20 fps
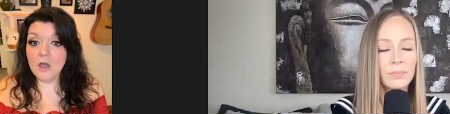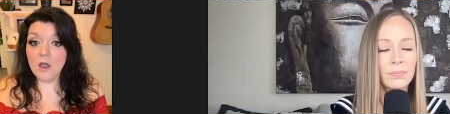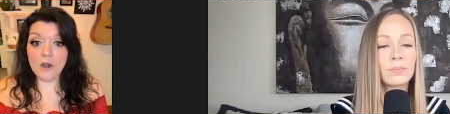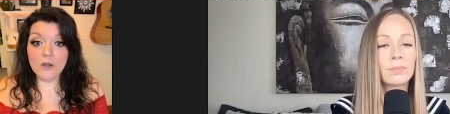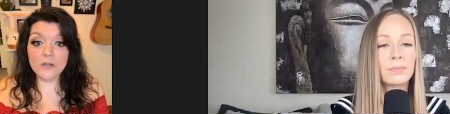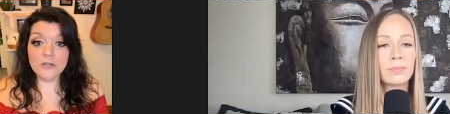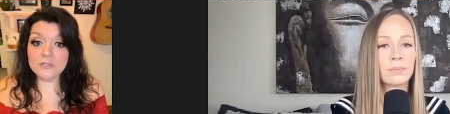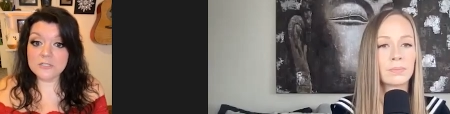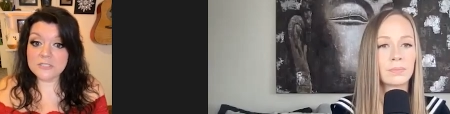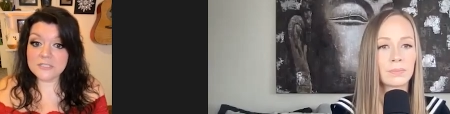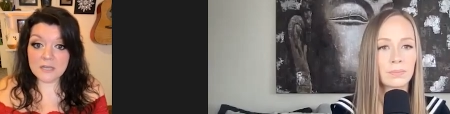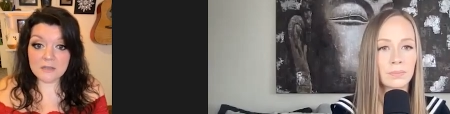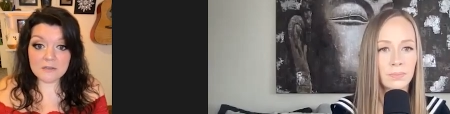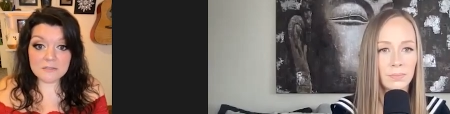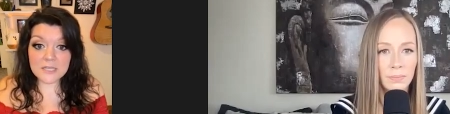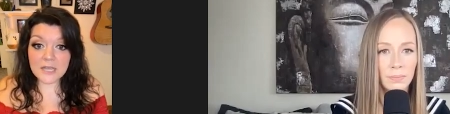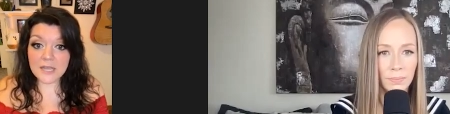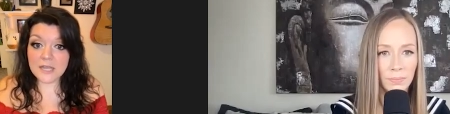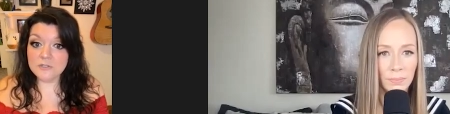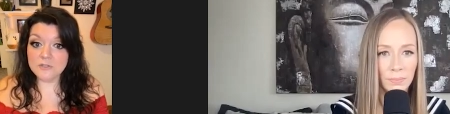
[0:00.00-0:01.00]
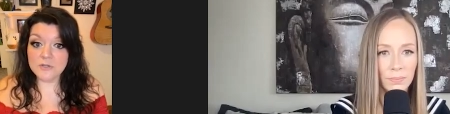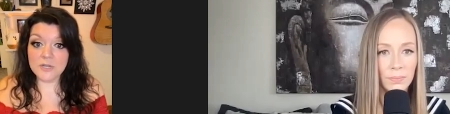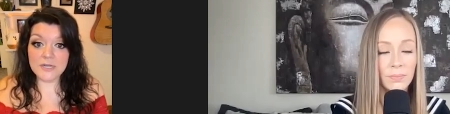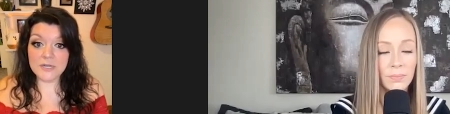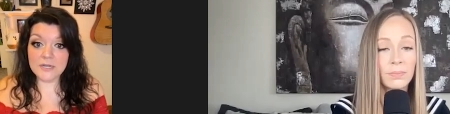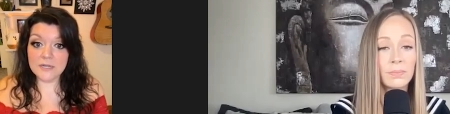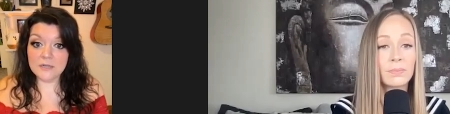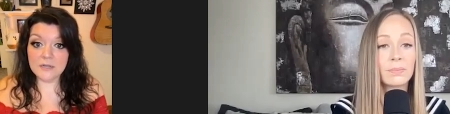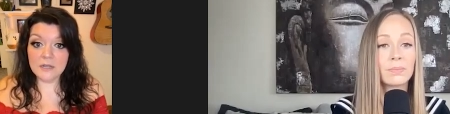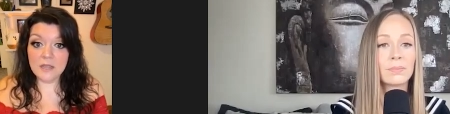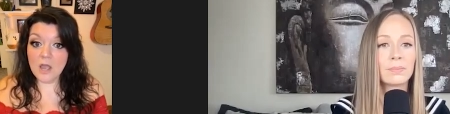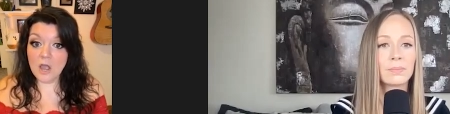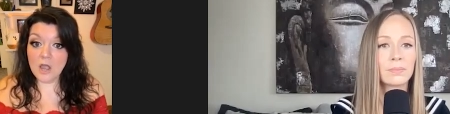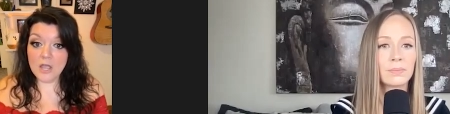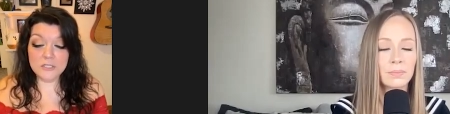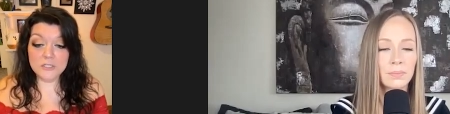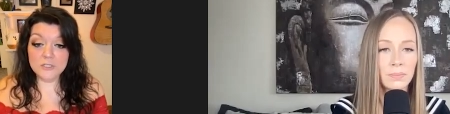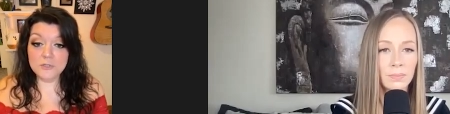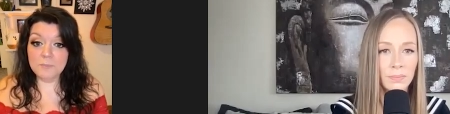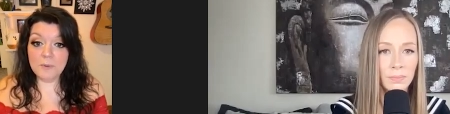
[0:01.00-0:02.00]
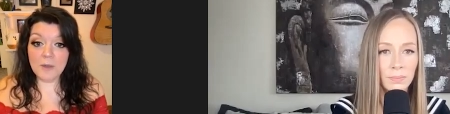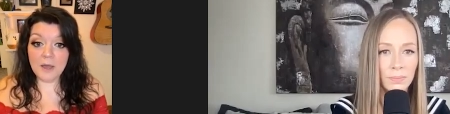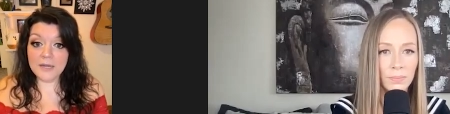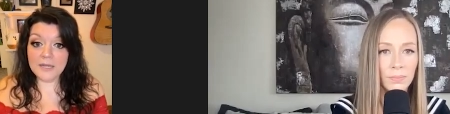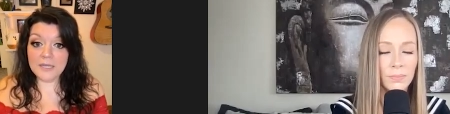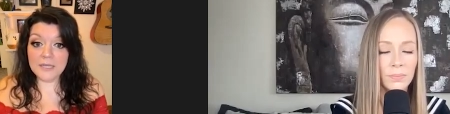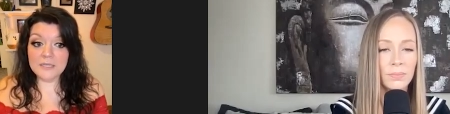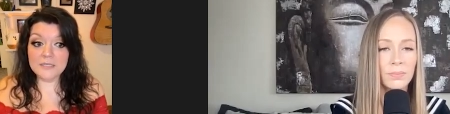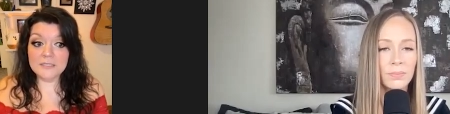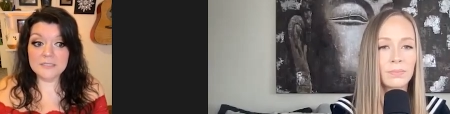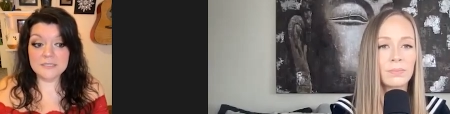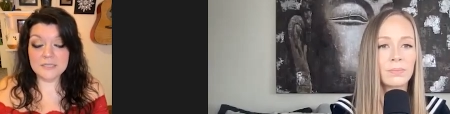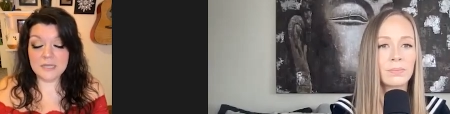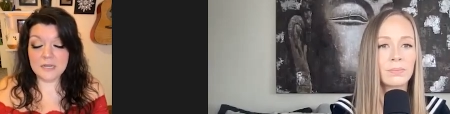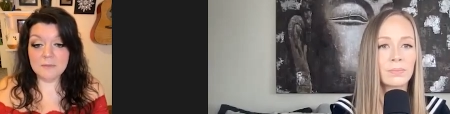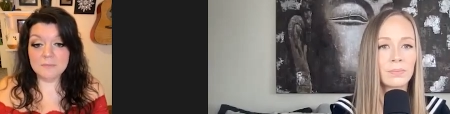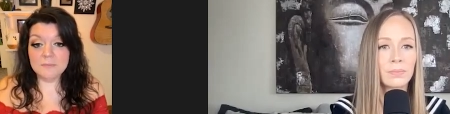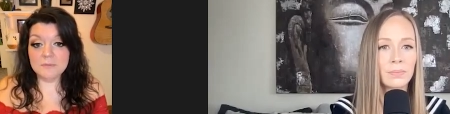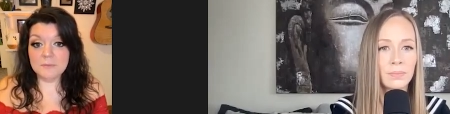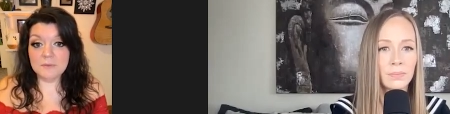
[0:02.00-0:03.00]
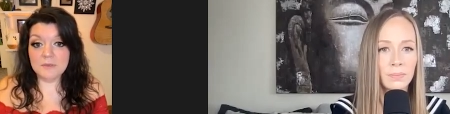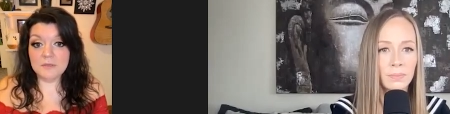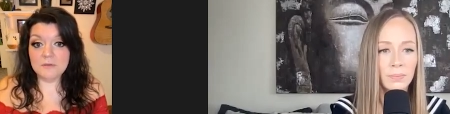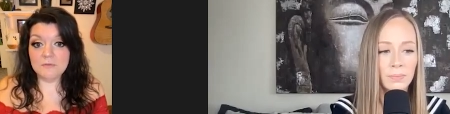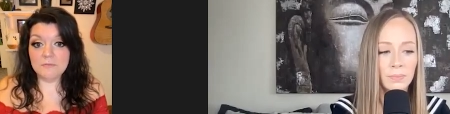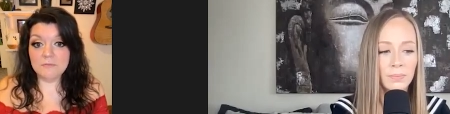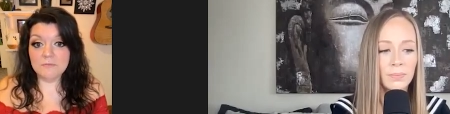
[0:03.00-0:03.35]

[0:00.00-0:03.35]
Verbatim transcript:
Speaker 1: Are your cells hydrated? Is your body set up to be